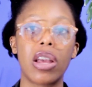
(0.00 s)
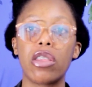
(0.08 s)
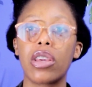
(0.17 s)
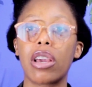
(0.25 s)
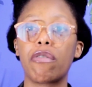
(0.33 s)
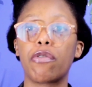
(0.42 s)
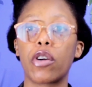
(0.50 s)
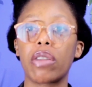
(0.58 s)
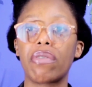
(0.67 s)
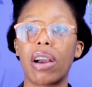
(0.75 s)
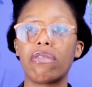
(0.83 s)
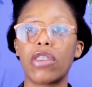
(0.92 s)
you get
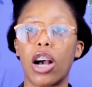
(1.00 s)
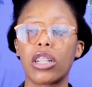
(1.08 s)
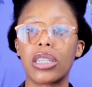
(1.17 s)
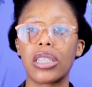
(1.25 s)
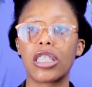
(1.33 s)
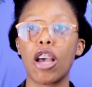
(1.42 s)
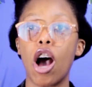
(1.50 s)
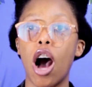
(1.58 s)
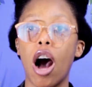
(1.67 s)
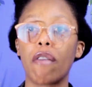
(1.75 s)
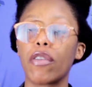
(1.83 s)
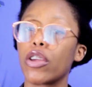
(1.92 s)
$45
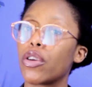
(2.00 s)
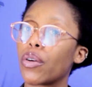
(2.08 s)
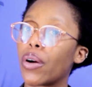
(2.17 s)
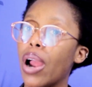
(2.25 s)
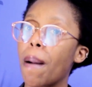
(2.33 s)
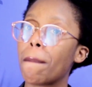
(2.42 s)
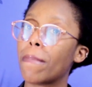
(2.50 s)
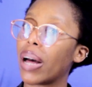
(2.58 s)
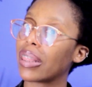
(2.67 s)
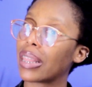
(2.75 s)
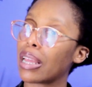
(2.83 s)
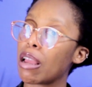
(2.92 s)
off your
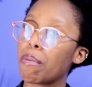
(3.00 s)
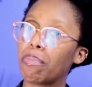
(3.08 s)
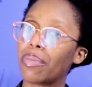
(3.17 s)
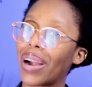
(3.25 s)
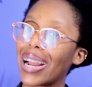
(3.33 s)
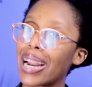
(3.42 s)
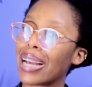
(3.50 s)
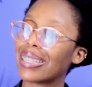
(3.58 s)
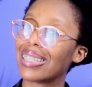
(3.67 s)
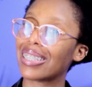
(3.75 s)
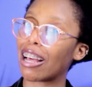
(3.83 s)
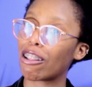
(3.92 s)
monthly Bright
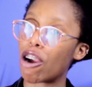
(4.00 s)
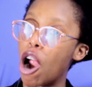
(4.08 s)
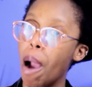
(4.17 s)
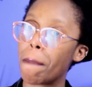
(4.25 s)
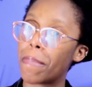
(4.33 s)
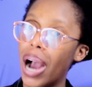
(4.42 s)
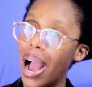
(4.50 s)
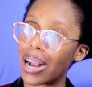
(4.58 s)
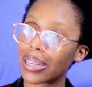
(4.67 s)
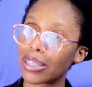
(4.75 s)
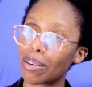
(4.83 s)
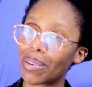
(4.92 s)
Cellar
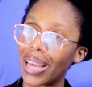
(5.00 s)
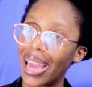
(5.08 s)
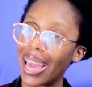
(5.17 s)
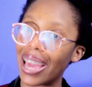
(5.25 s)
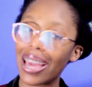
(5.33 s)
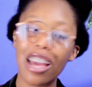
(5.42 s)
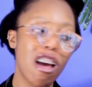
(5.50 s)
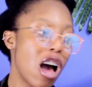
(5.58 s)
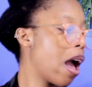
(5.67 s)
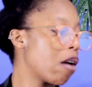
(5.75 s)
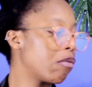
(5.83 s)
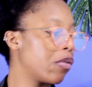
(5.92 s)
box, okay?
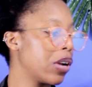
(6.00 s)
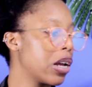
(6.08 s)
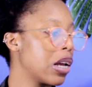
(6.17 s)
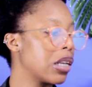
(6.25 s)
Every